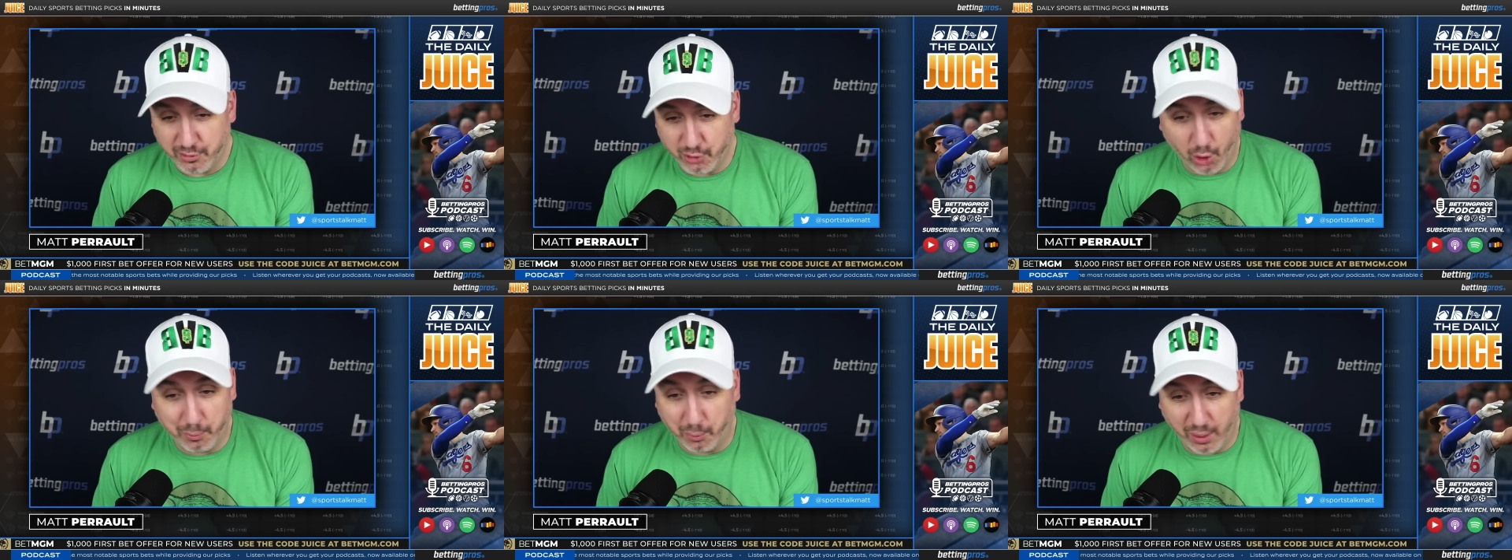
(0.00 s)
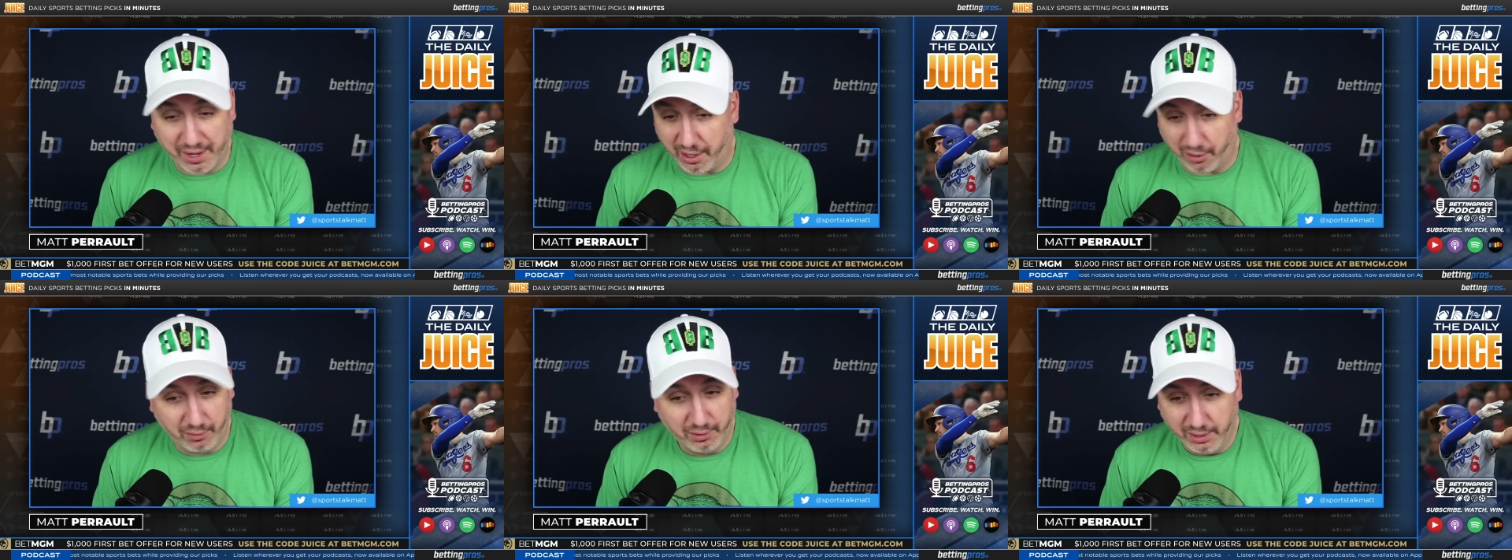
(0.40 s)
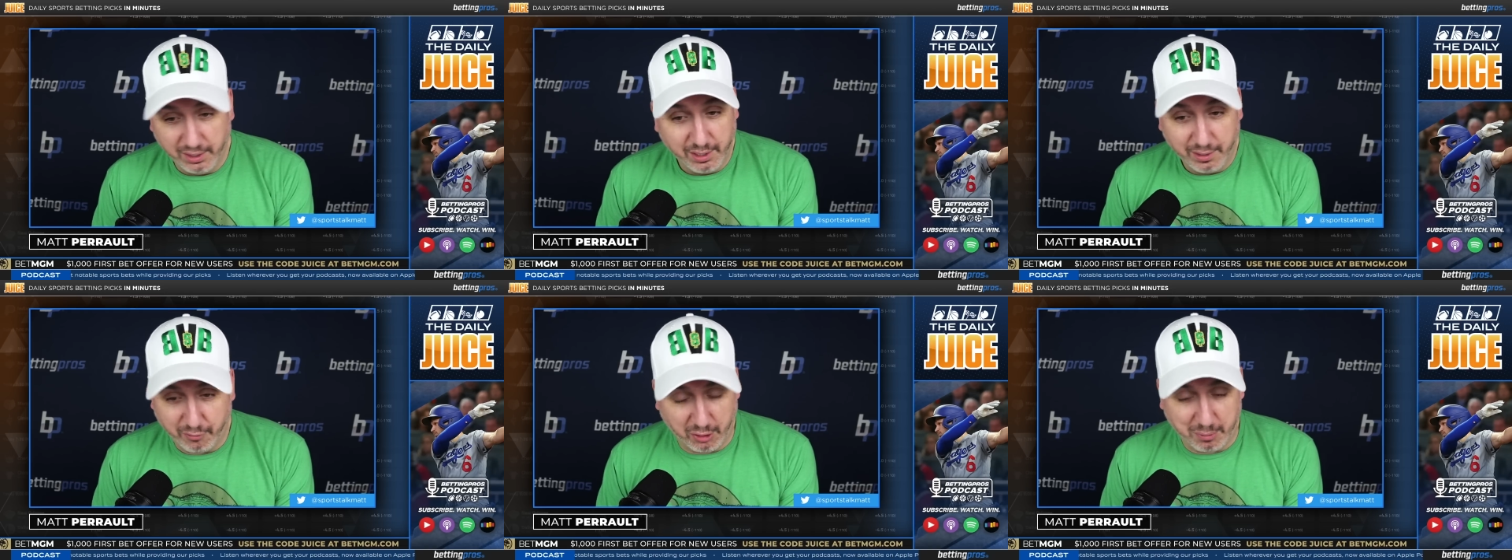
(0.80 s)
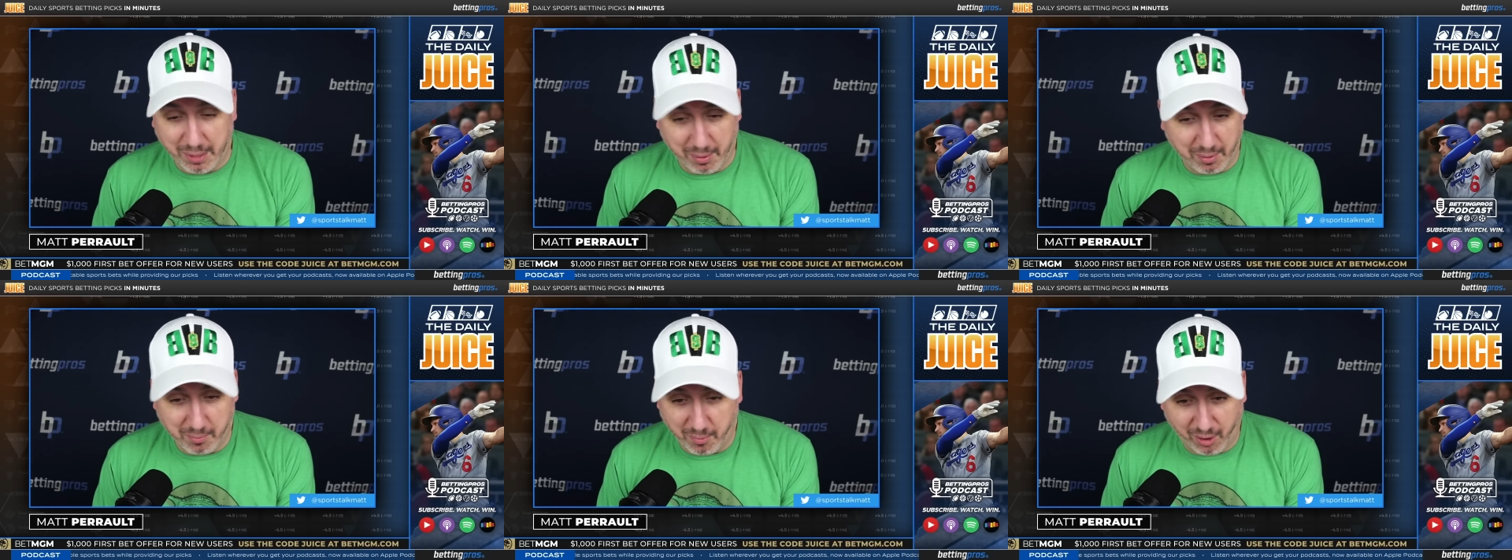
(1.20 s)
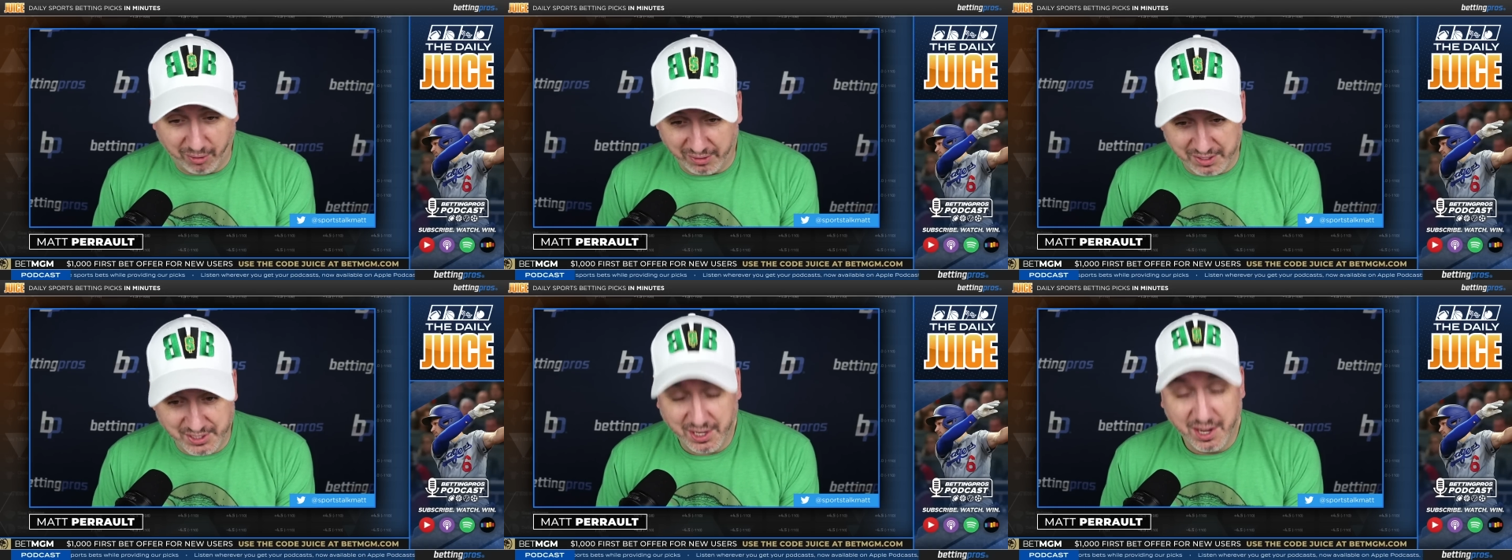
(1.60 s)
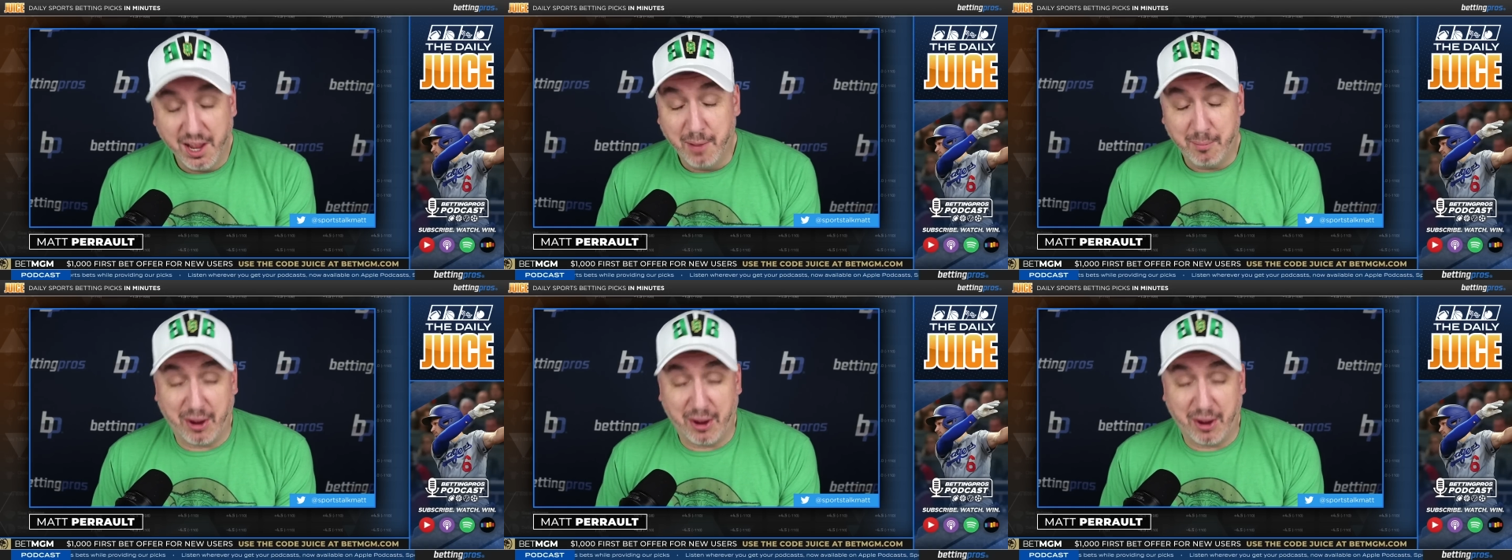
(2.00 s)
No bueno for the Miami Marlins.